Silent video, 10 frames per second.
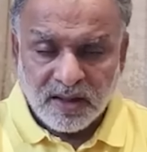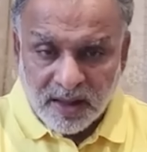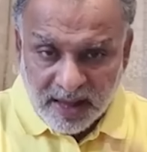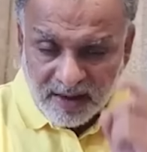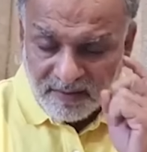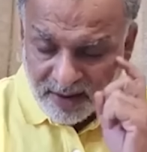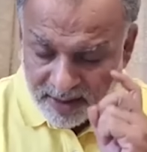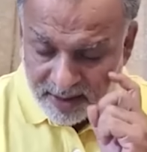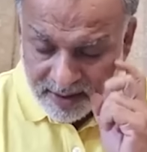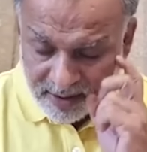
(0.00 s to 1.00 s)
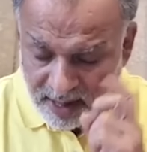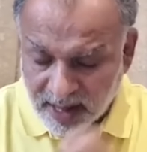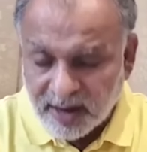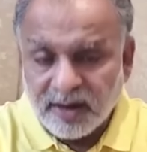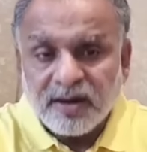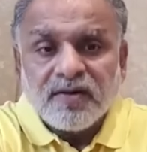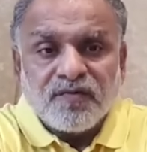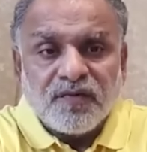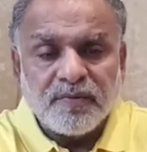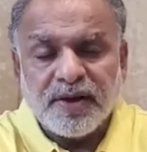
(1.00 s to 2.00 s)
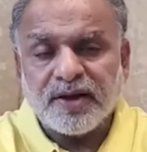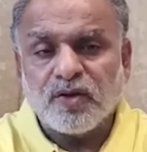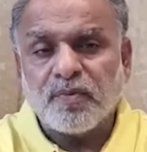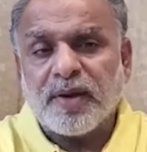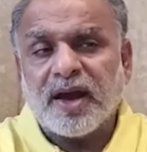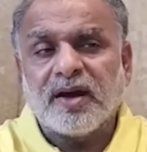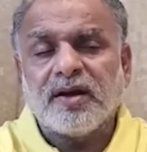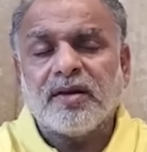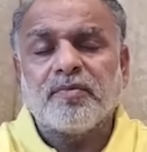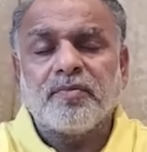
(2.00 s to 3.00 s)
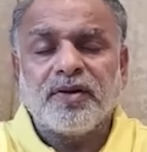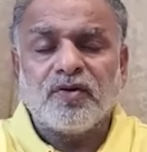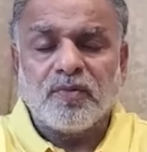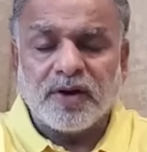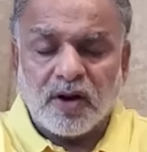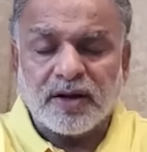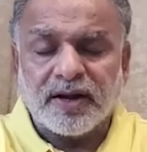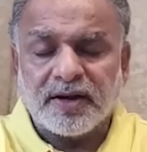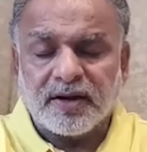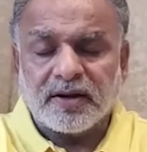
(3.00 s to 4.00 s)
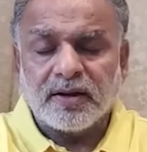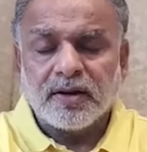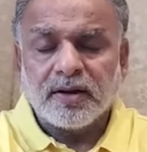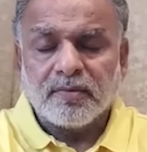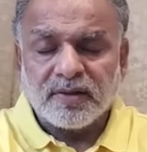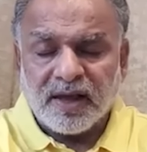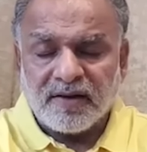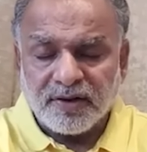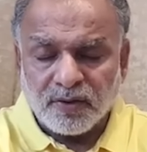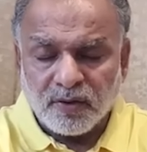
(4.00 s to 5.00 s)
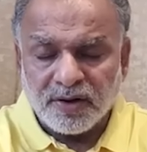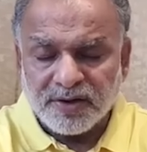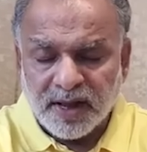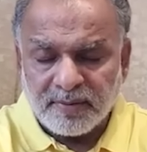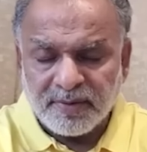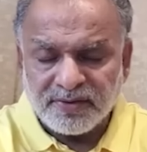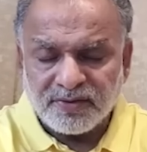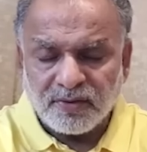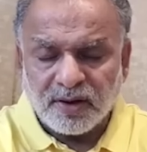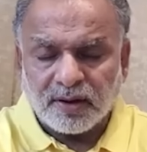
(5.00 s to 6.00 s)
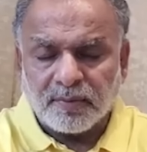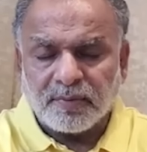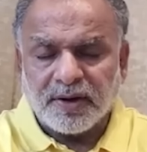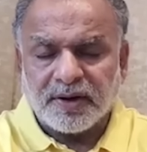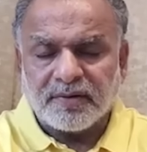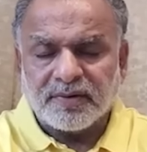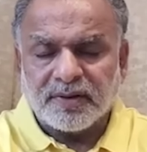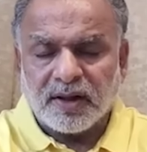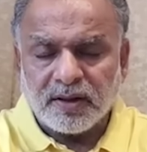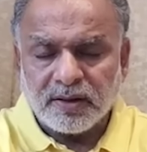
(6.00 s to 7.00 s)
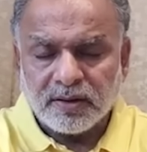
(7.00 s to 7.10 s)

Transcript: Having any desire will make you beggar, you may not get it. But having no desire means you are complete with the